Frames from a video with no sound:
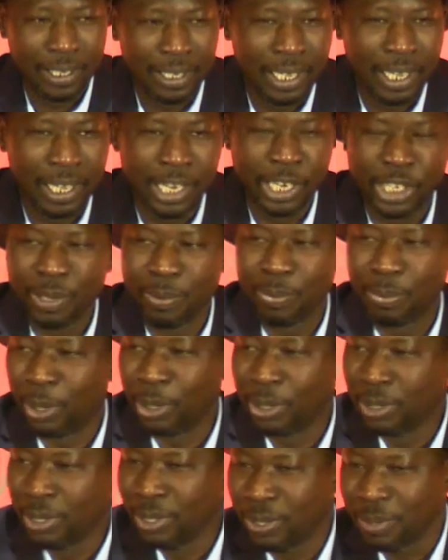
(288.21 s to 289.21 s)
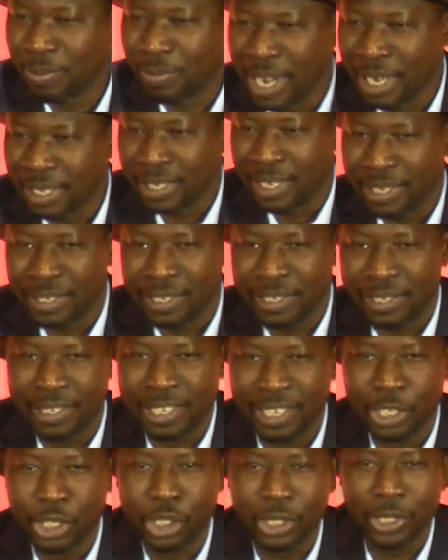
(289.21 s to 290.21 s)
And it's important to make that
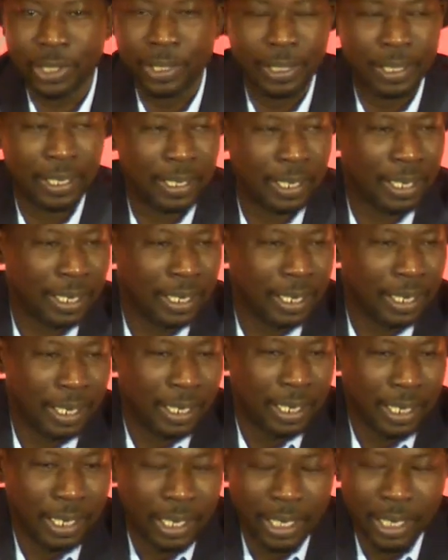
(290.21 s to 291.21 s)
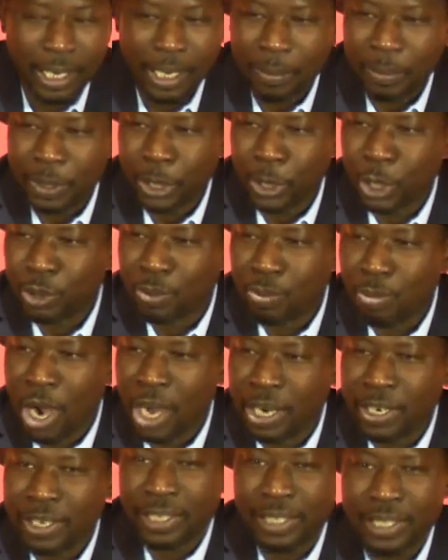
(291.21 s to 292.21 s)
distinction because
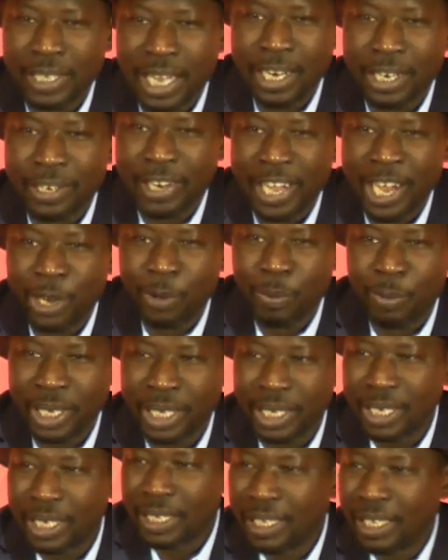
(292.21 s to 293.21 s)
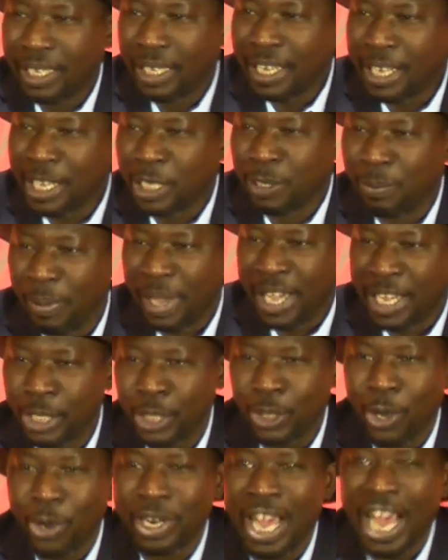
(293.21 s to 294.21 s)
modern standard Arabic is
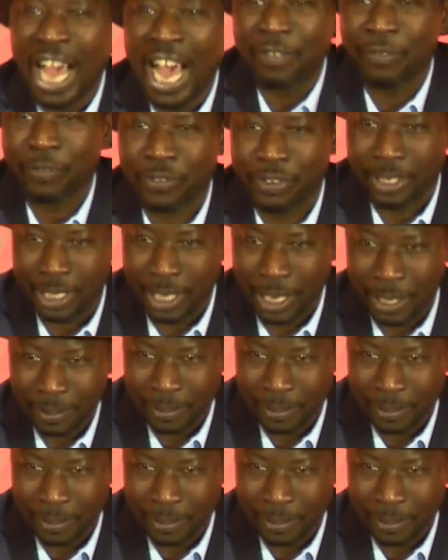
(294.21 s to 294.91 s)
based on Hafs.